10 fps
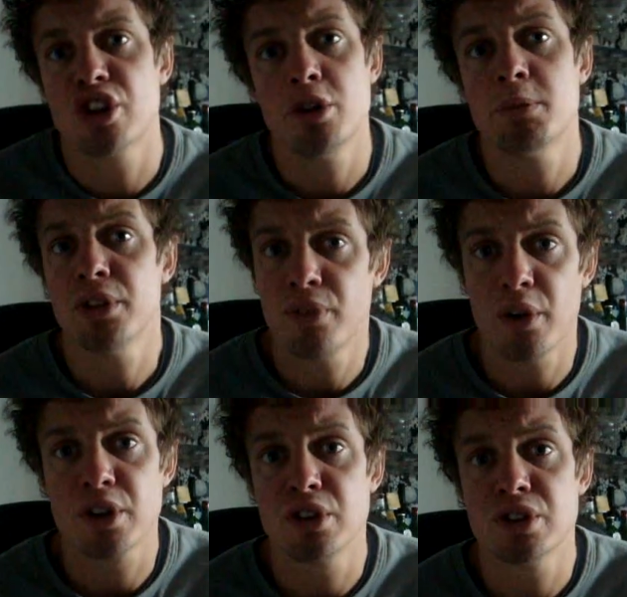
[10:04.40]
show, but a
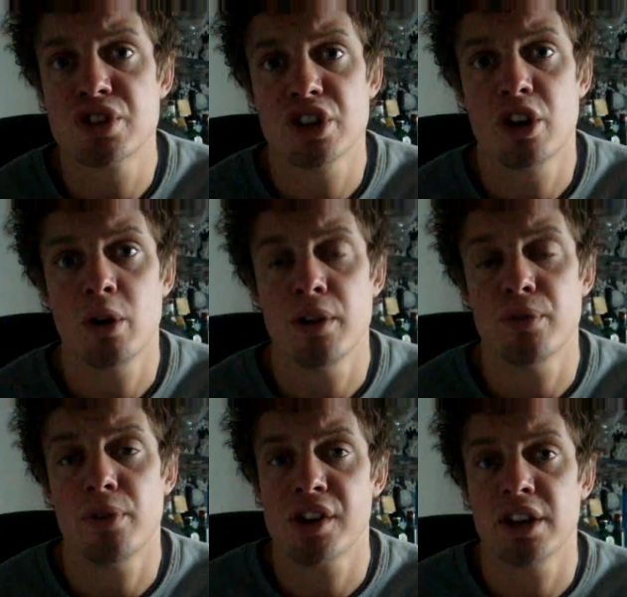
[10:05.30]
very good show. And
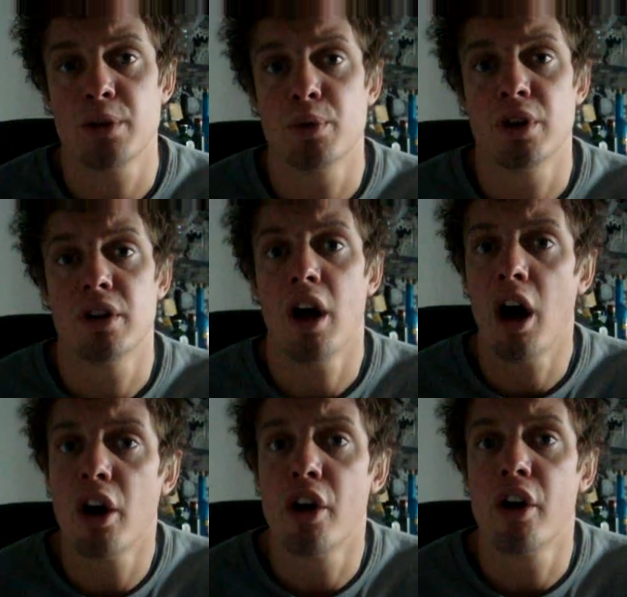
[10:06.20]
finally, we
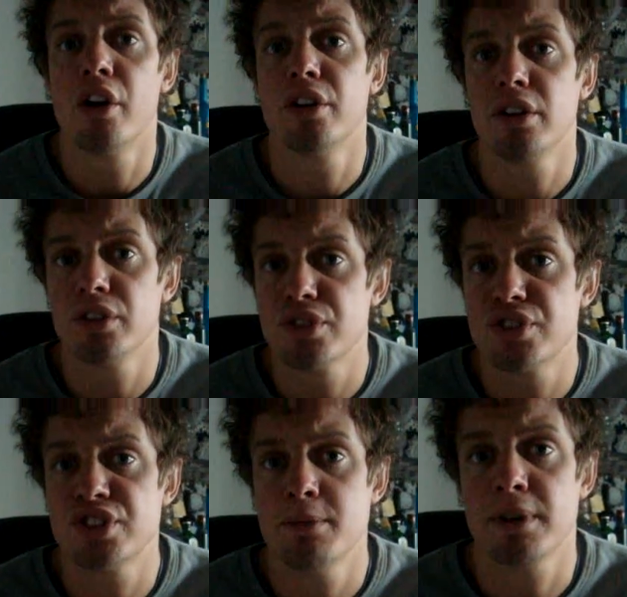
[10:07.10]
are
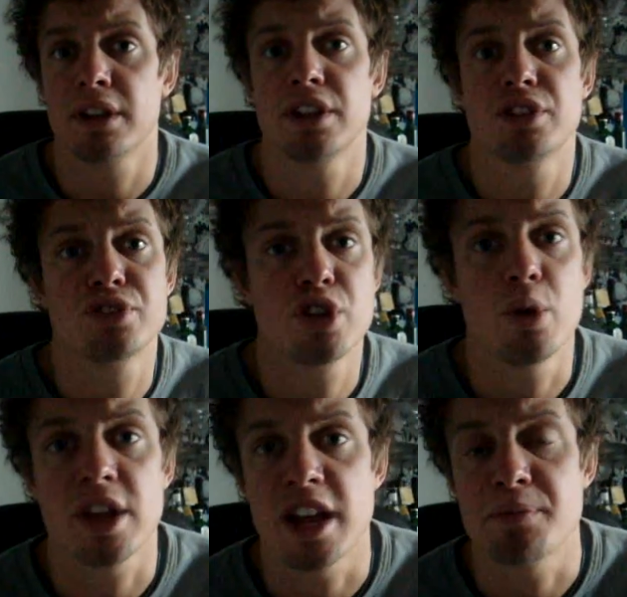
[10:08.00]
seemingly
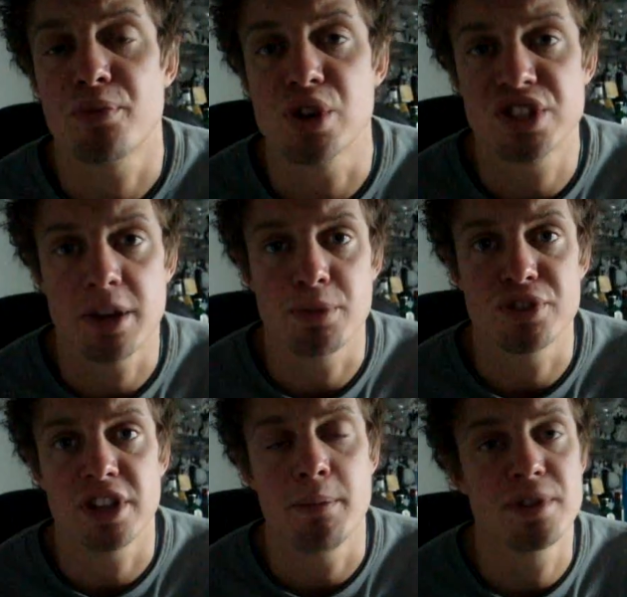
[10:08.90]
tuning up for
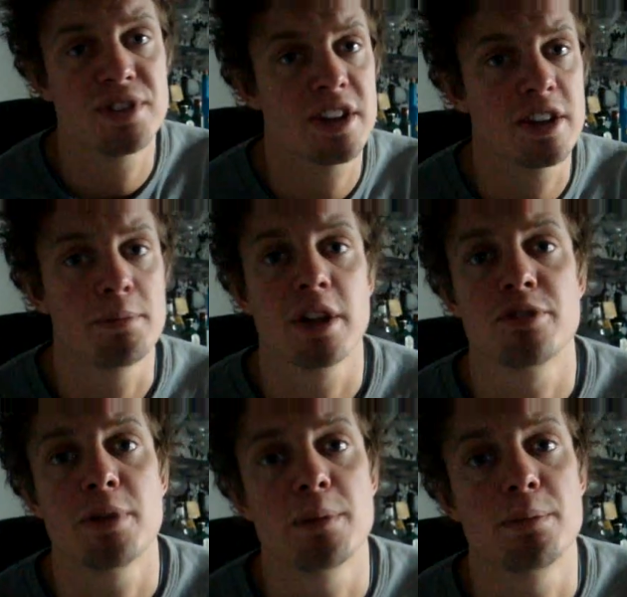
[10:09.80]
SummerSlam, the second
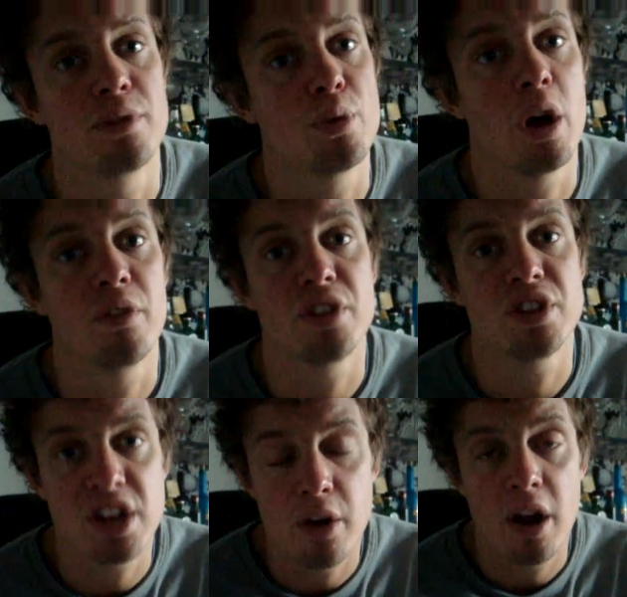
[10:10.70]
biggest pay-per-view of
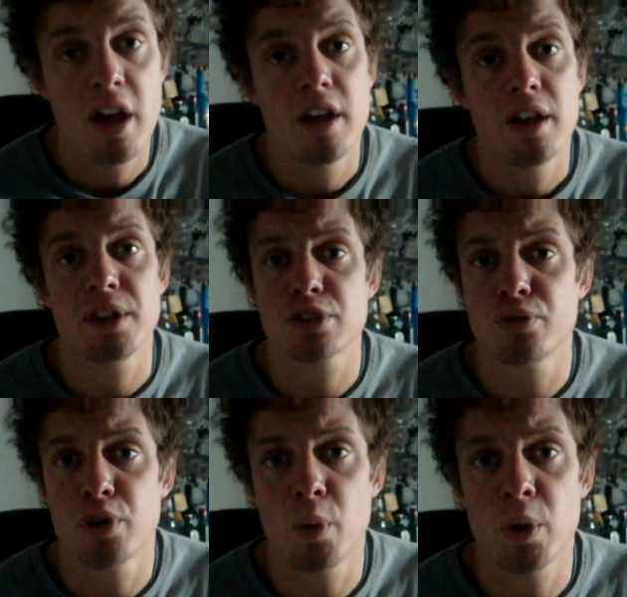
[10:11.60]
the year. Thank
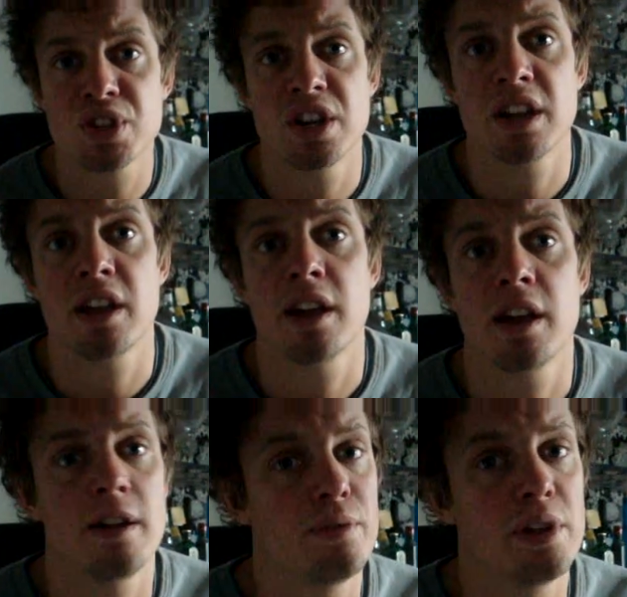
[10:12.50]
you for watching,
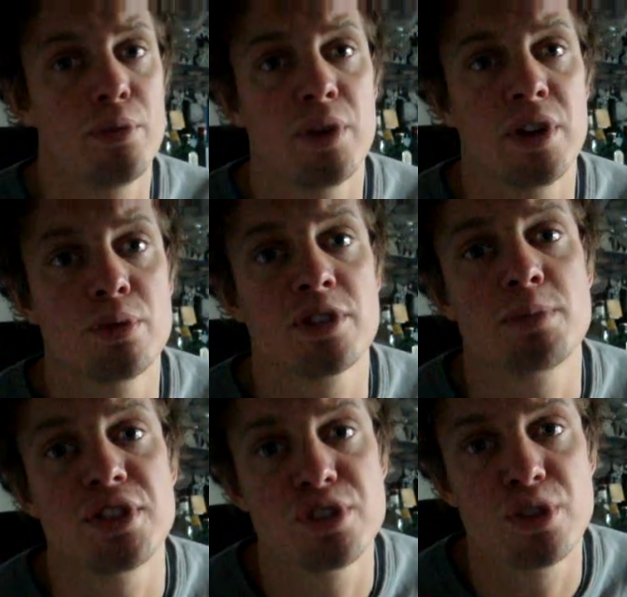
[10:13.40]
and feel free to
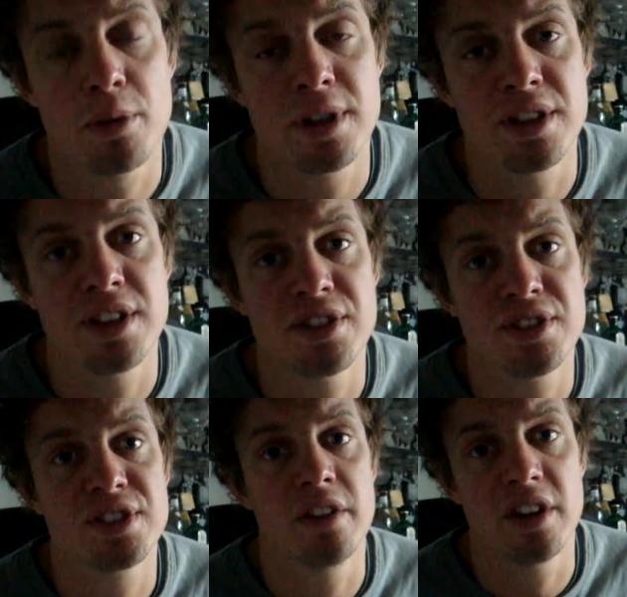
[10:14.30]
express your
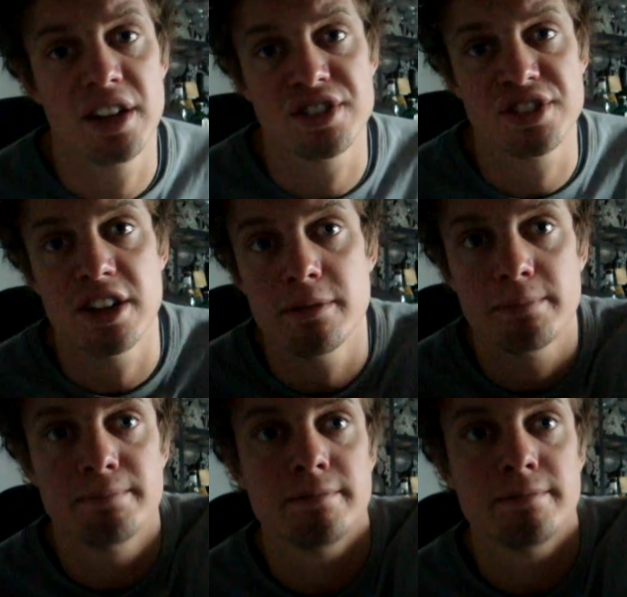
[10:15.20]
opinions. Have a nice day.